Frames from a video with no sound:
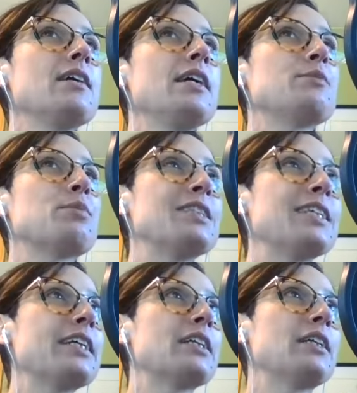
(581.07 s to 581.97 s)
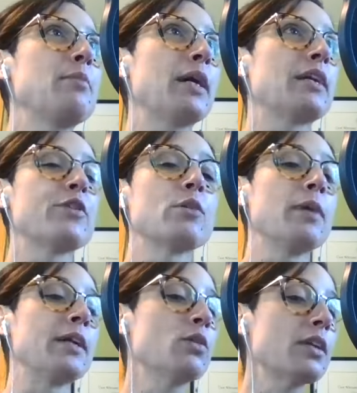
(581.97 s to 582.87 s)
it's particularly bad if you're a
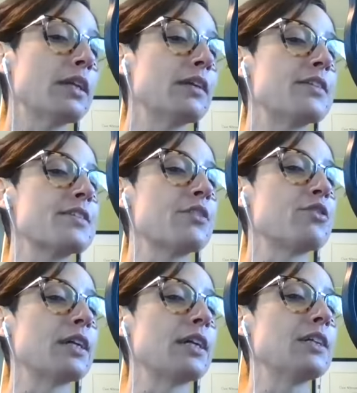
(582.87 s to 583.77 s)
minority in this country